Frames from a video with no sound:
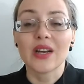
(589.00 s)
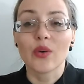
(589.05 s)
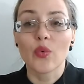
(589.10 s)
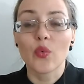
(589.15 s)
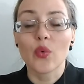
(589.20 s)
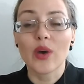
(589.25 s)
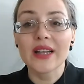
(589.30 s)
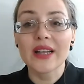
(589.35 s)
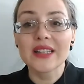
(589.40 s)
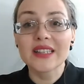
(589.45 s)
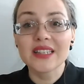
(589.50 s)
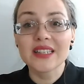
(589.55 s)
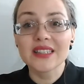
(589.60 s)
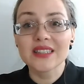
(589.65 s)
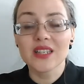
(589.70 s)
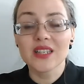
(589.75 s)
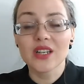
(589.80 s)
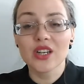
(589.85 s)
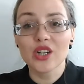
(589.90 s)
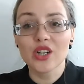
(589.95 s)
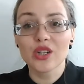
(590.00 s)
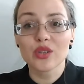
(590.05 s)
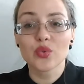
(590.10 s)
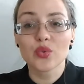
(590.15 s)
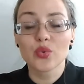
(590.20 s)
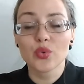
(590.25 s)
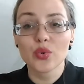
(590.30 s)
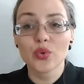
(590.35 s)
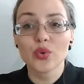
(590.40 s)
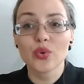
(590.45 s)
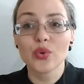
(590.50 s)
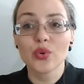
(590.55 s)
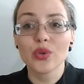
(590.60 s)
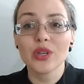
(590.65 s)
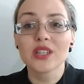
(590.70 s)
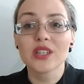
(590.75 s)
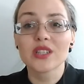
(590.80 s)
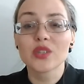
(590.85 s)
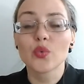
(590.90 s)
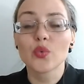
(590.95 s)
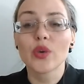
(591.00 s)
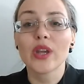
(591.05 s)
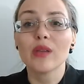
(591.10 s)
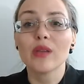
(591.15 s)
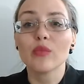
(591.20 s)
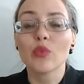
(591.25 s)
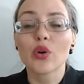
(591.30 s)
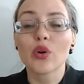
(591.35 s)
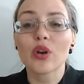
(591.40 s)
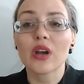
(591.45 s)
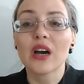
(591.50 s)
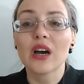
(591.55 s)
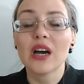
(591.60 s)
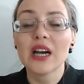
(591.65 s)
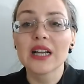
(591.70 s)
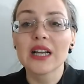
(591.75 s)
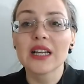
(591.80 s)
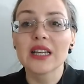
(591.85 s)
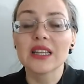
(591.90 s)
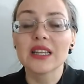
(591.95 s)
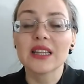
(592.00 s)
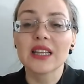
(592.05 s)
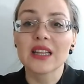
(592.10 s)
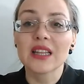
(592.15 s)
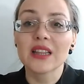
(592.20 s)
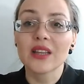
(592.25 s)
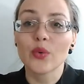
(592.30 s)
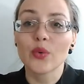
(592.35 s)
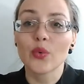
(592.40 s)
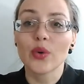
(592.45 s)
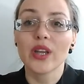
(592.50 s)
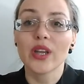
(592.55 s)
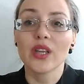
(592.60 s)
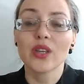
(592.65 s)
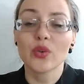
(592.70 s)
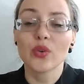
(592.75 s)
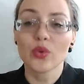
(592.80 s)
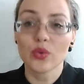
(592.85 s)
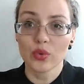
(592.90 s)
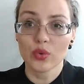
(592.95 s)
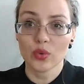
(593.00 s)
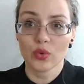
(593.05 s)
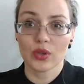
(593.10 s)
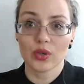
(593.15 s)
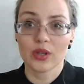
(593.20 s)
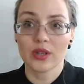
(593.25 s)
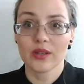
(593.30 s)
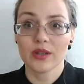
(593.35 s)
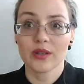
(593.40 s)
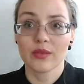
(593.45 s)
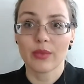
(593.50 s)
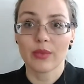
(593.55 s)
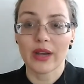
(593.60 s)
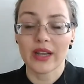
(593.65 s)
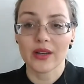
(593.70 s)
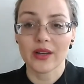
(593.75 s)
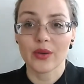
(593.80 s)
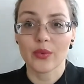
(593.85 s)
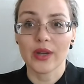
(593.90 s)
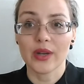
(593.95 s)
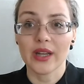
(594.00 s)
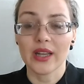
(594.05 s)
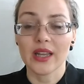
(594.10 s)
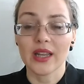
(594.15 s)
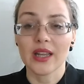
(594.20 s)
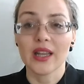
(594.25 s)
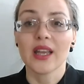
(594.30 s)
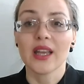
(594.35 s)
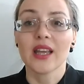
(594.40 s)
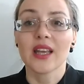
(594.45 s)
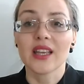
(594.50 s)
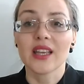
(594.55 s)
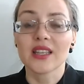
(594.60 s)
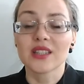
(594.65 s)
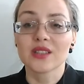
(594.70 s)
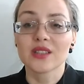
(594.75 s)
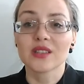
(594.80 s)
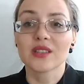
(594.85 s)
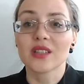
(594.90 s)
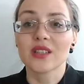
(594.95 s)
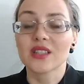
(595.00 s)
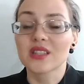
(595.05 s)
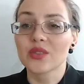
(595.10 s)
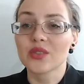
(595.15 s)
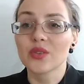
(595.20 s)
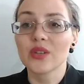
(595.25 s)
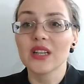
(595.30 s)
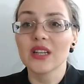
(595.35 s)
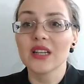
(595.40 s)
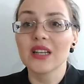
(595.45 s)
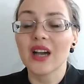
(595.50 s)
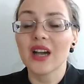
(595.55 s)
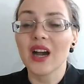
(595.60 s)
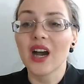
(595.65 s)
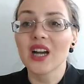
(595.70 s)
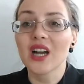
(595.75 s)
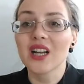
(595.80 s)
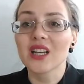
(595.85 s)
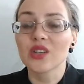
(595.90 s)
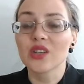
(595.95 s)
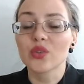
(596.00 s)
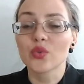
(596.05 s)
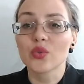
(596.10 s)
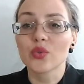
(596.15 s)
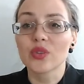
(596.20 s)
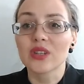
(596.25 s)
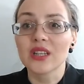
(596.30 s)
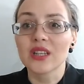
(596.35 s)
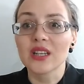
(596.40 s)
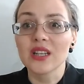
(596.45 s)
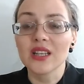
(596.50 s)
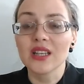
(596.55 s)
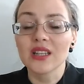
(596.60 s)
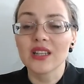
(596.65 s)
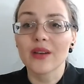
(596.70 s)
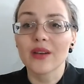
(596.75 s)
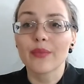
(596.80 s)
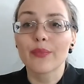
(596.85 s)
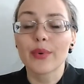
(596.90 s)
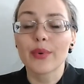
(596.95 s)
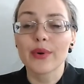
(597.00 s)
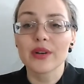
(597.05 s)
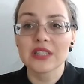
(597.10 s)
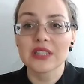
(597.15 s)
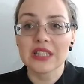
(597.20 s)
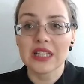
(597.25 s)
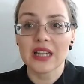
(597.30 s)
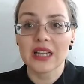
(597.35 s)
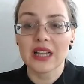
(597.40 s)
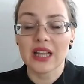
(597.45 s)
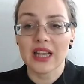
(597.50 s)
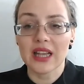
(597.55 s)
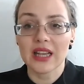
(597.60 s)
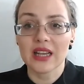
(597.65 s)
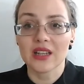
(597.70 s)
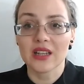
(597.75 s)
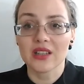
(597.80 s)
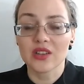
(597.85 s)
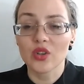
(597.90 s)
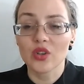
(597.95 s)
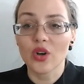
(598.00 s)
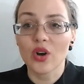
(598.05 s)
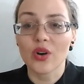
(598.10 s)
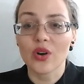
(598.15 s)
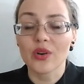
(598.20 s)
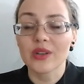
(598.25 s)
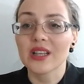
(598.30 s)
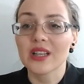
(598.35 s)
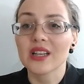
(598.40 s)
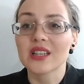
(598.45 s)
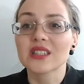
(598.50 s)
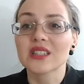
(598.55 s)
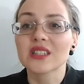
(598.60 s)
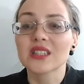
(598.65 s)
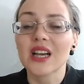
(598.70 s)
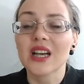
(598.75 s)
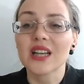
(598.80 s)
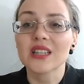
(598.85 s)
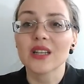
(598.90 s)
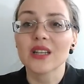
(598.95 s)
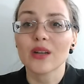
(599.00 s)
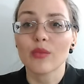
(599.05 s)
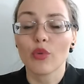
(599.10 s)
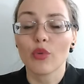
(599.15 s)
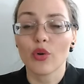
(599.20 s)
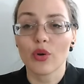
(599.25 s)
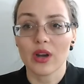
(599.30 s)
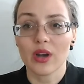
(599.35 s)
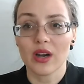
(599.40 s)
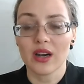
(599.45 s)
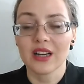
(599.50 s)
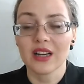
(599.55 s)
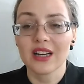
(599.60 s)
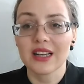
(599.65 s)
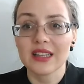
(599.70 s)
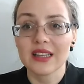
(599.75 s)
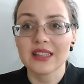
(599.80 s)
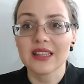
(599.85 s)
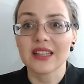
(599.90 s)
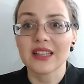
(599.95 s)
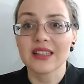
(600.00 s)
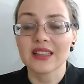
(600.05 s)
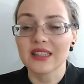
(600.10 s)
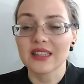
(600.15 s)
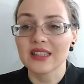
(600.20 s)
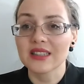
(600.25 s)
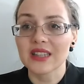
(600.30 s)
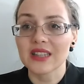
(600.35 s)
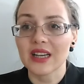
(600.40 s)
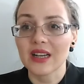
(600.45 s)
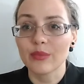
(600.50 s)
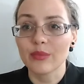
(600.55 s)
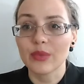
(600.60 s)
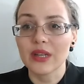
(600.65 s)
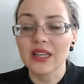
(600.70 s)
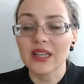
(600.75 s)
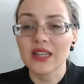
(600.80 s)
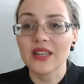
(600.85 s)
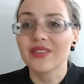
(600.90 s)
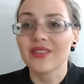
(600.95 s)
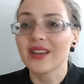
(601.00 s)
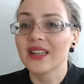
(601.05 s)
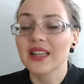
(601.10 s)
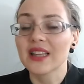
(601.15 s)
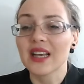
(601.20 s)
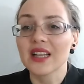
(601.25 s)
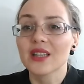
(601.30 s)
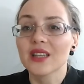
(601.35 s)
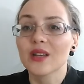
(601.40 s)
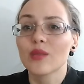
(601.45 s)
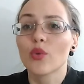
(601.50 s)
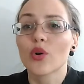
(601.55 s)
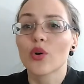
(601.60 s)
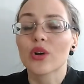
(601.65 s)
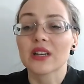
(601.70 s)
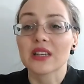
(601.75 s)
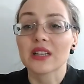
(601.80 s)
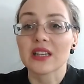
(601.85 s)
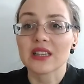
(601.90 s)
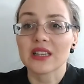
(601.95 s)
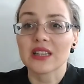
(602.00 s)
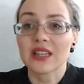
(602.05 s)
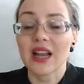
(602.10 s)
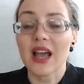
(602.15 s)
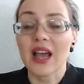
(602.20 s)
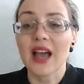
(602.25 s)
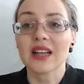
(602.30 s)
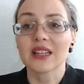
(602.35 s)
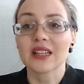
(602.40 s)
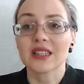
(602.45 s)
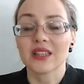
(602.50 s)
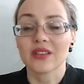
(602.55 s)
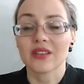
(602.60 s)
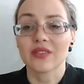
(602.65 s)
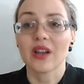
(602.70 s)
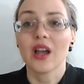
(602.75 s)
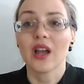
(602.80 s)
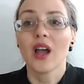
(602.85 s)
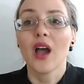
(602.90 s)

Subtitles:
What this girl do is way more ugly than the way you look, by the way. It's really ugly to treat a person like a dog. There is nothing more ugly than this, I believe, and nothing more unattractive.